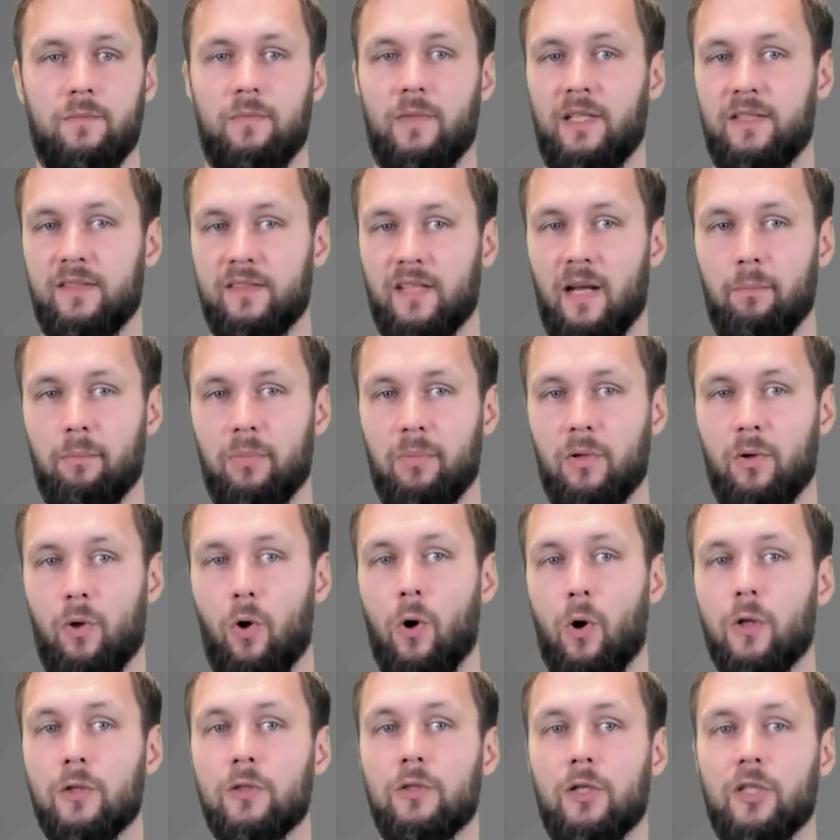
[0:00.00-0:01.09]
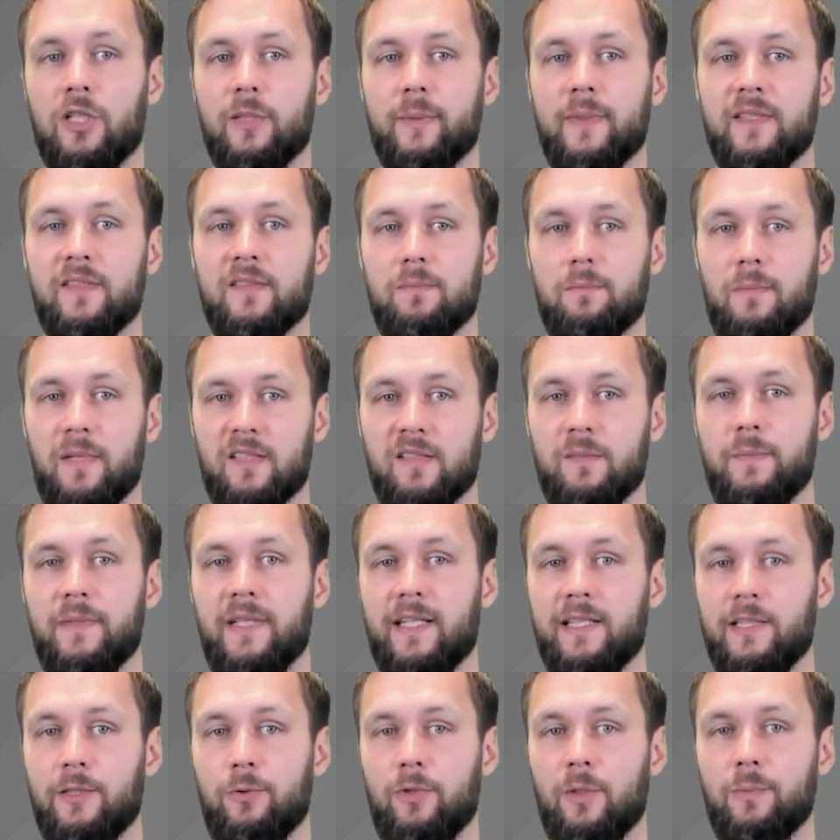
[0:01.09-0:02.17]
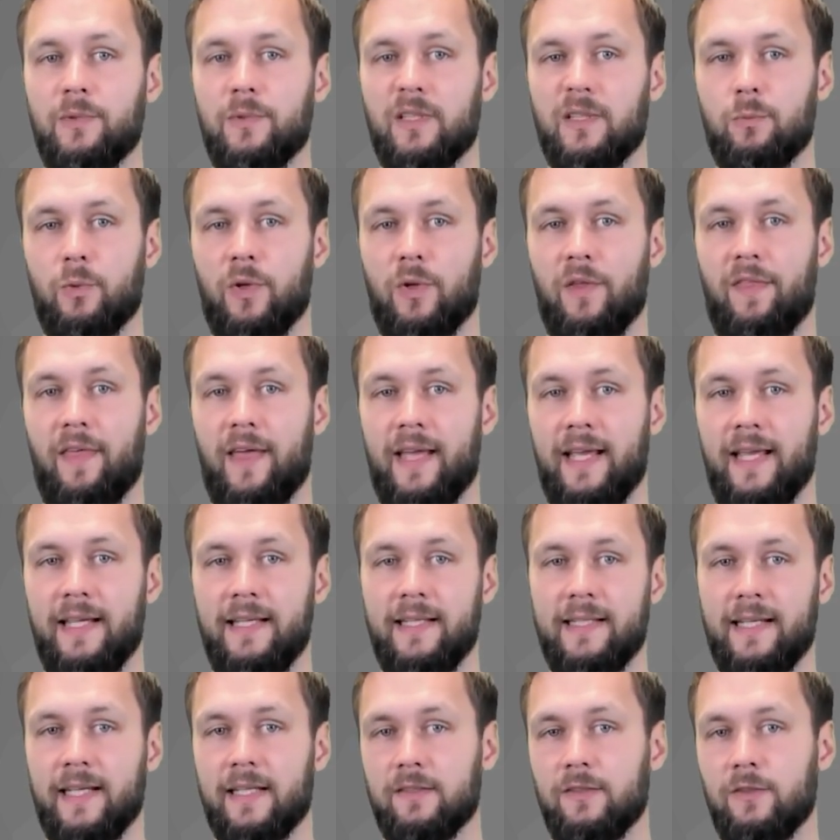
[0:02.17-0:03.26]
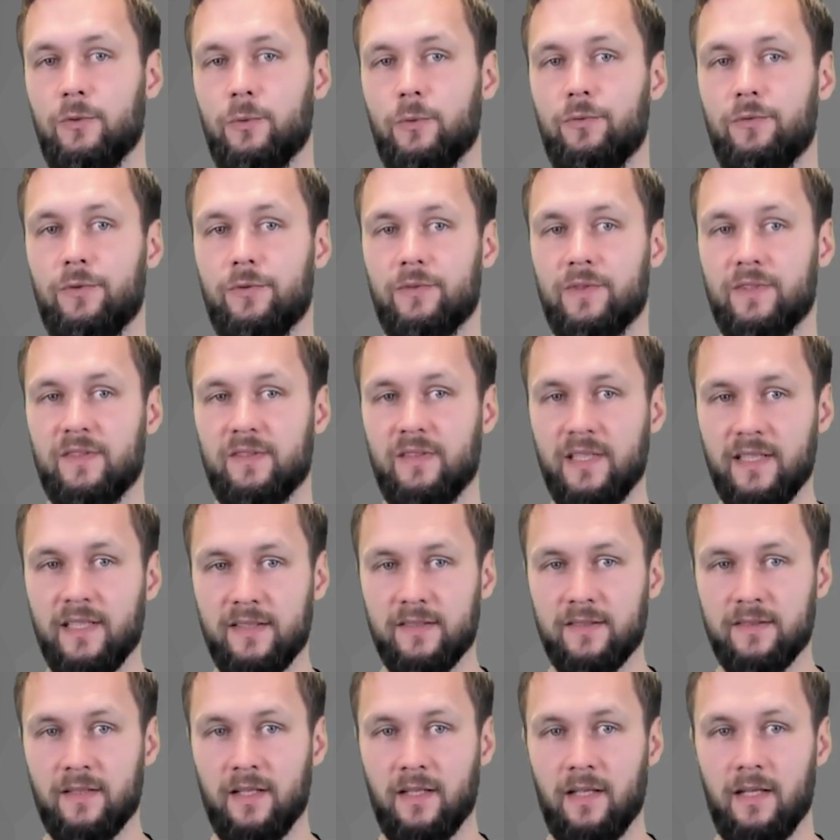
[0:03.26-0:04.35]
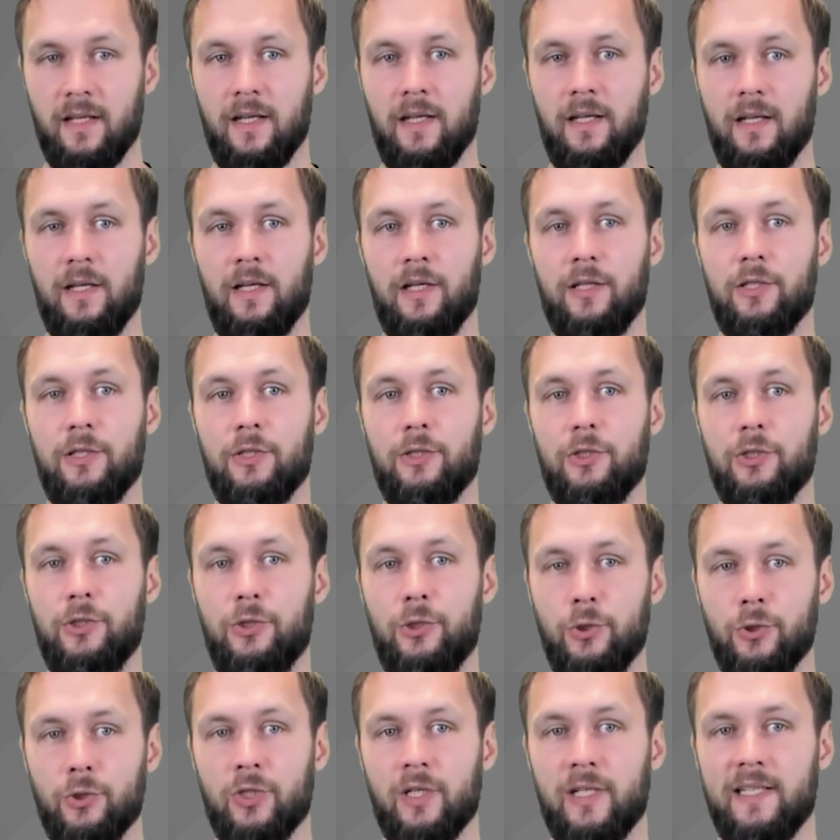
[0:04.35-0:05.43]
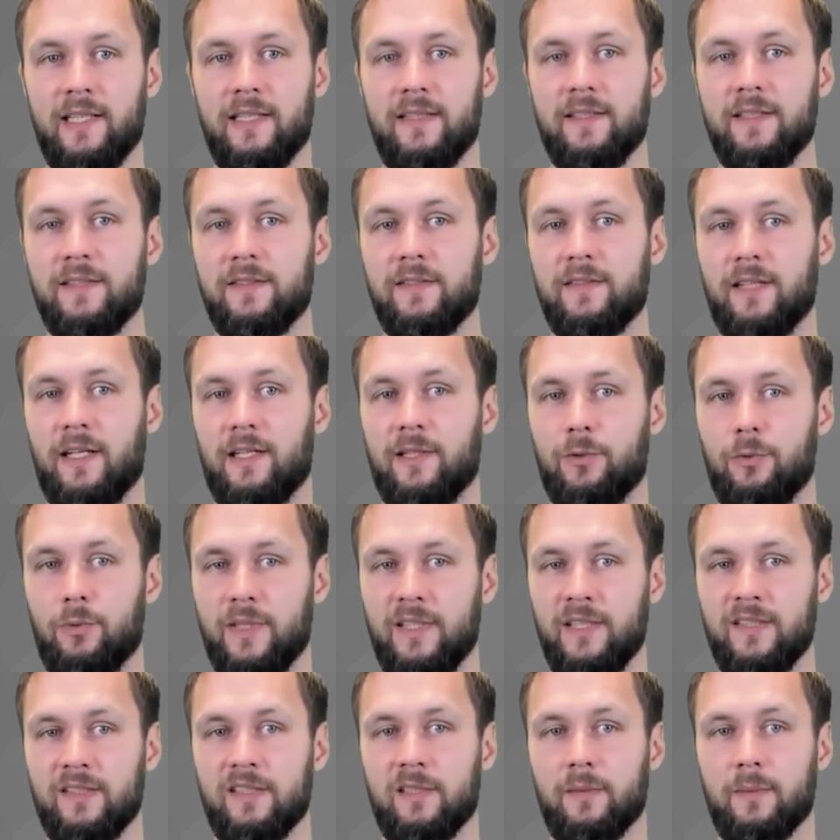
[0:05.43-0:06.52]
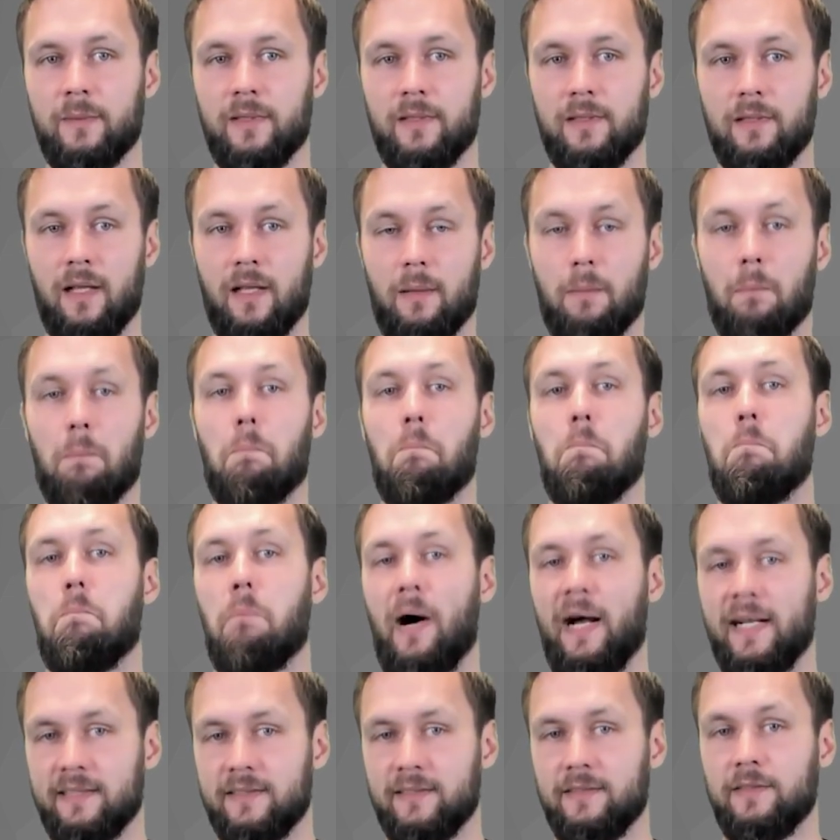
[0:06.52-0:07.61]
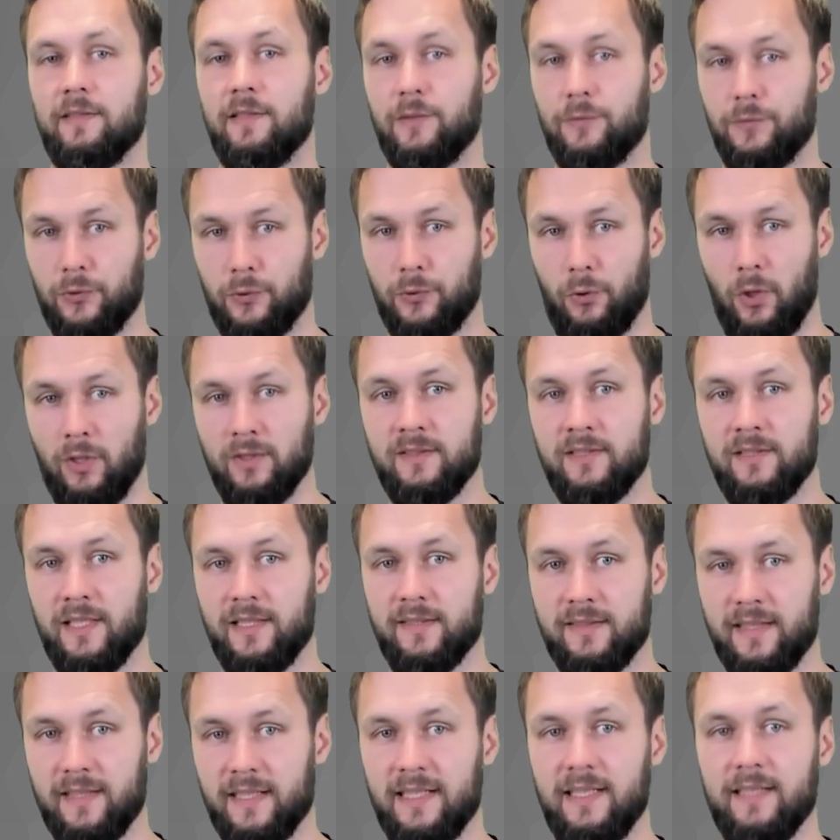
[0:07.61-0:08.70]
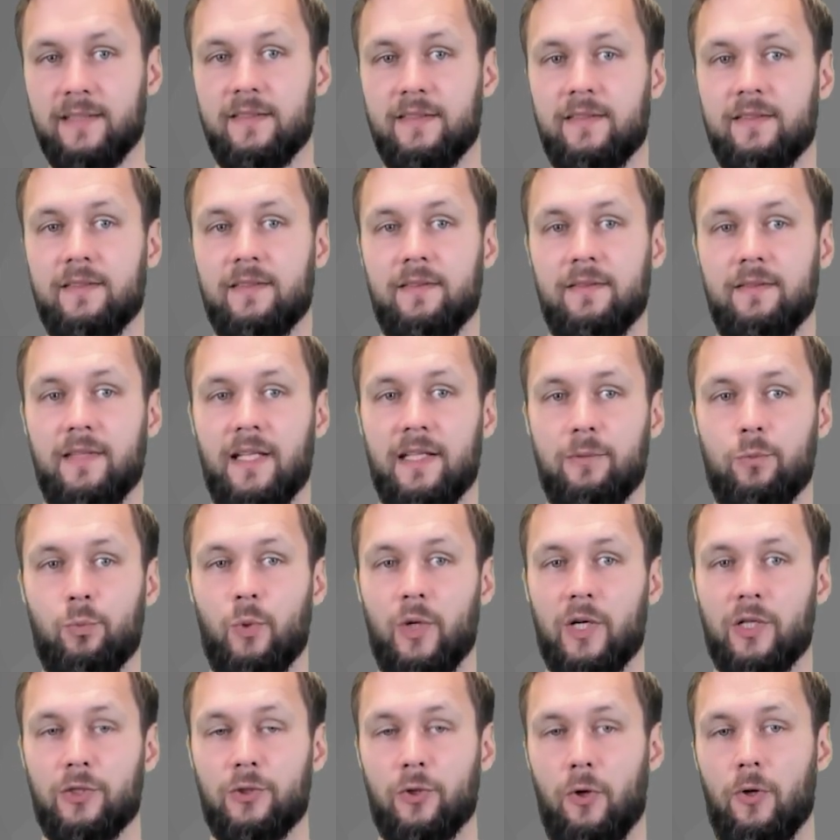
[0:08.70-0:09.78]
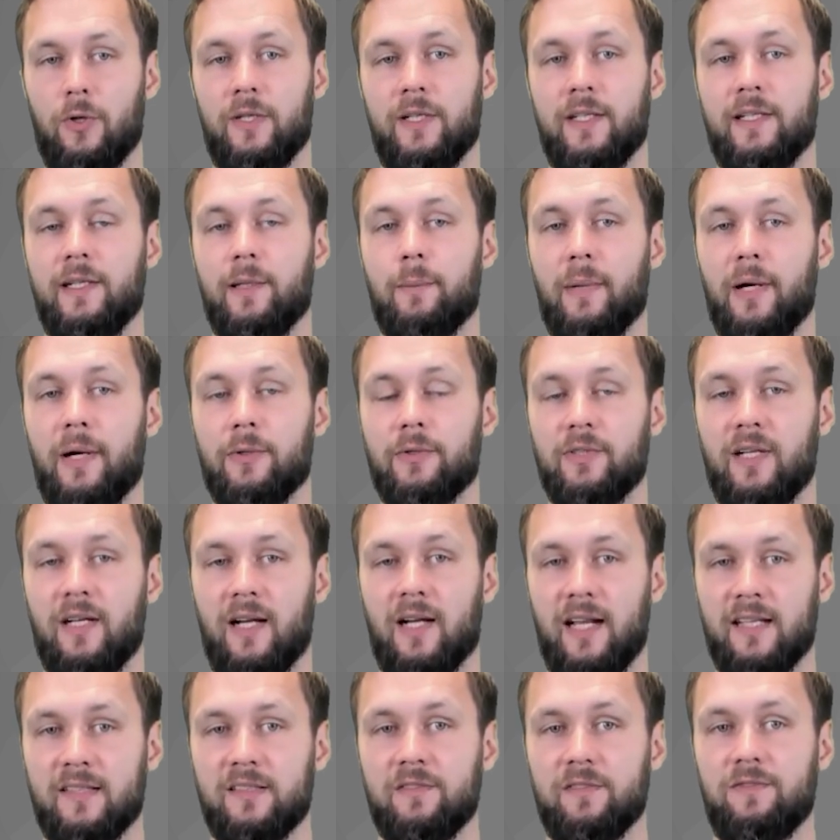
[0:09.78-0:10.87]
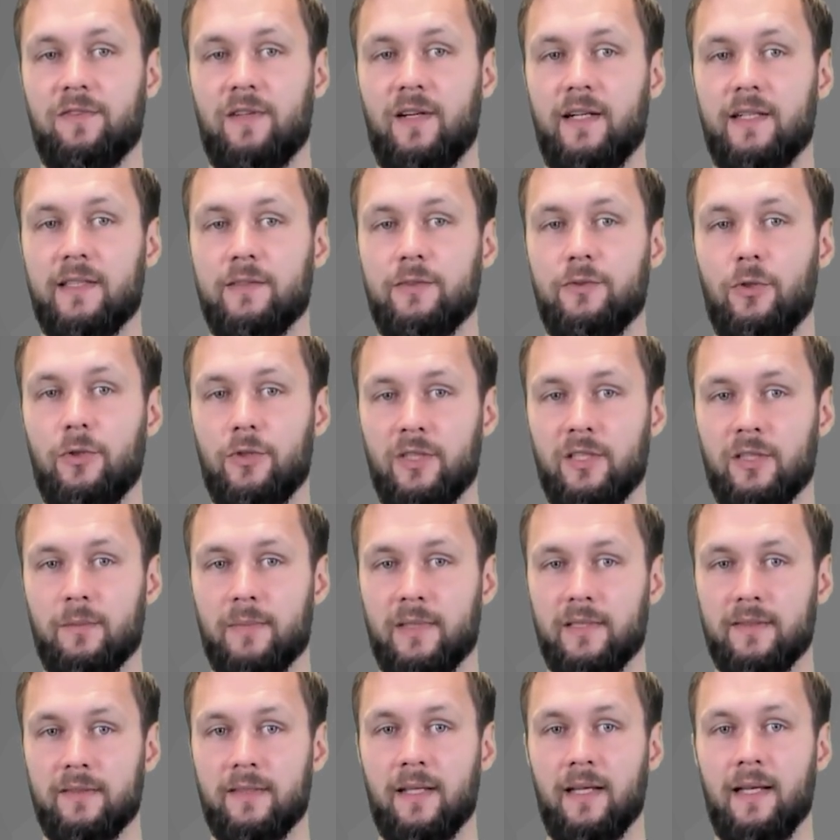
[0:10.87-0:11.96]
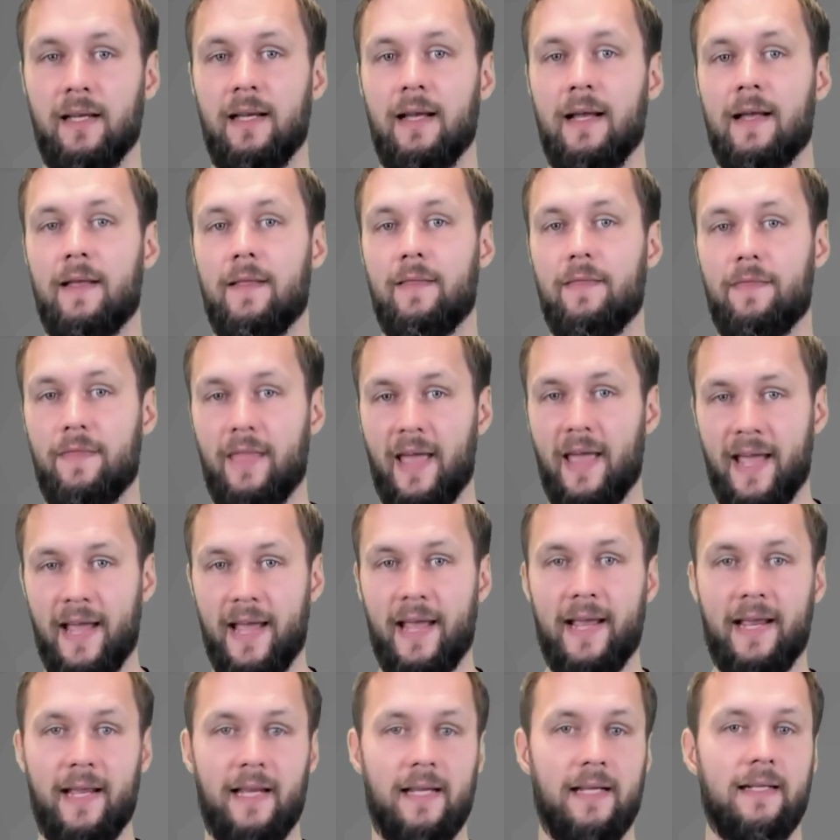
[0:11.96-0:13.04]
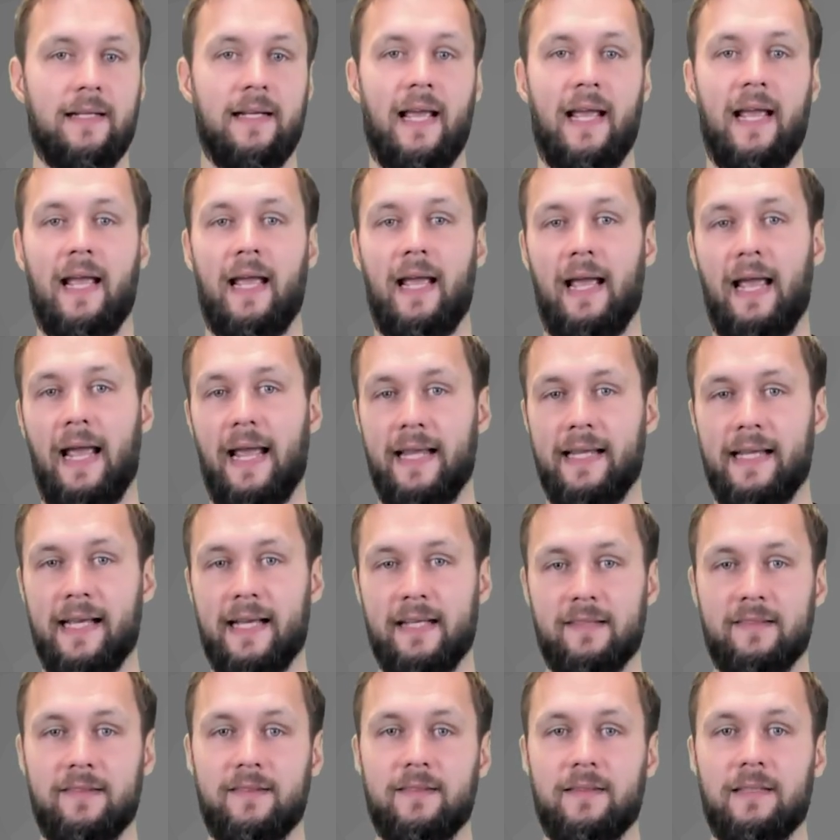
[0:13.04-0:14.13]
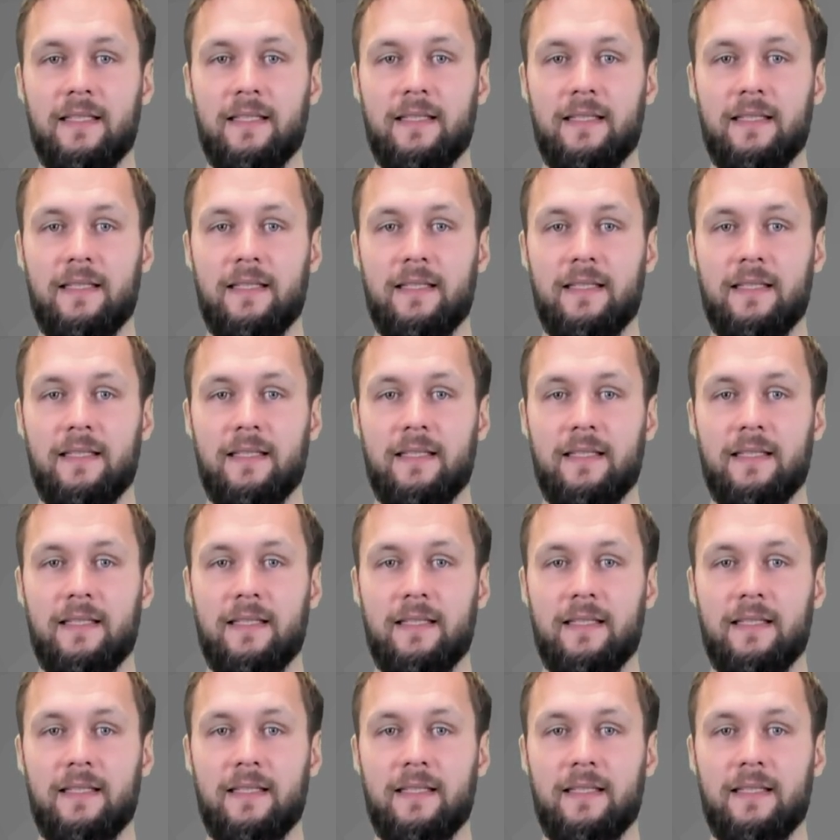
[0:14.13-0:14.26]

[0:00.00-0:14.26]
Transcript: Example, all documents must be encrypted with AES 256. Usually this is unreasonable, but if the context is that we're talking about classified documents, then AES